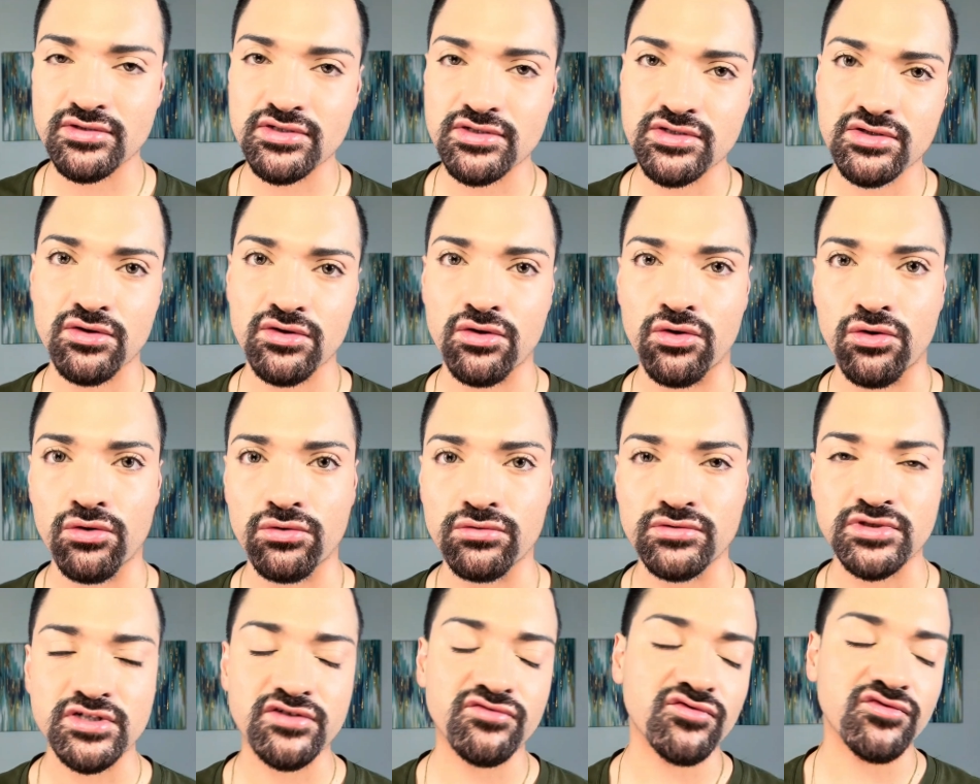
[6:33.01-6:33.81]

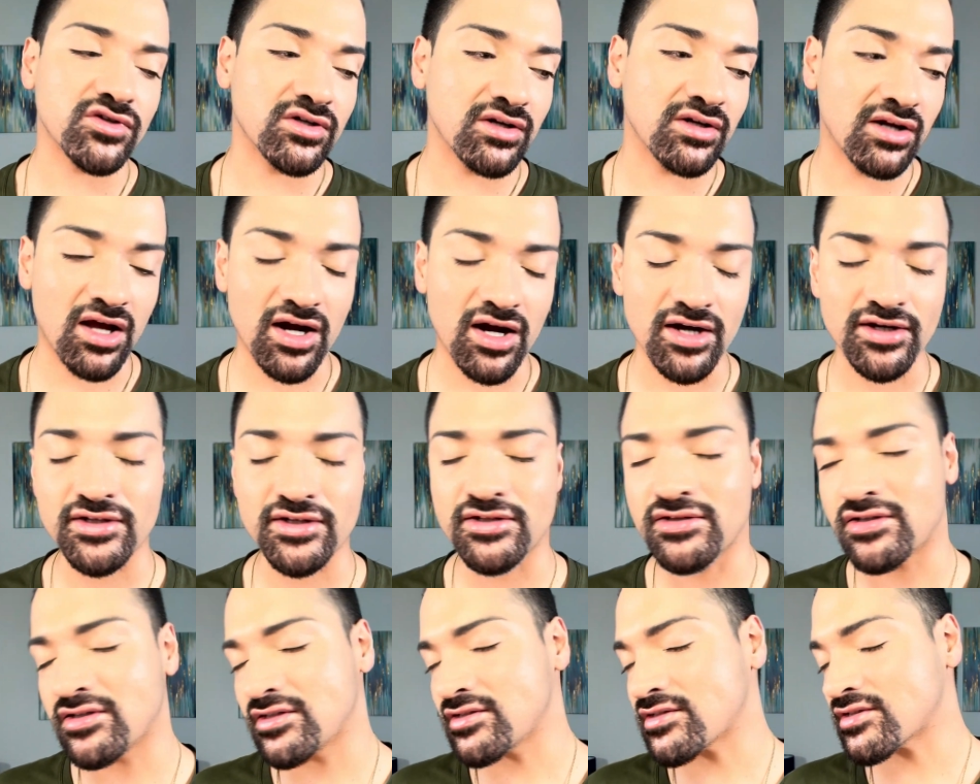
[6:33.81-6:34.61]
So different
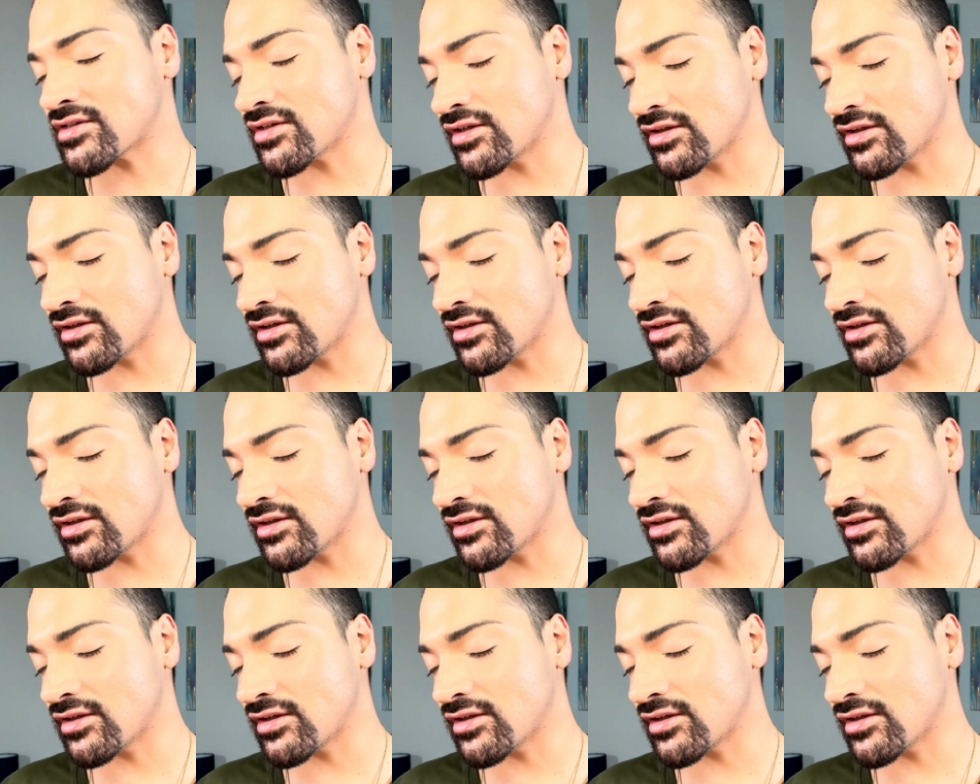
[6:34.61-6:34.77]
lighting is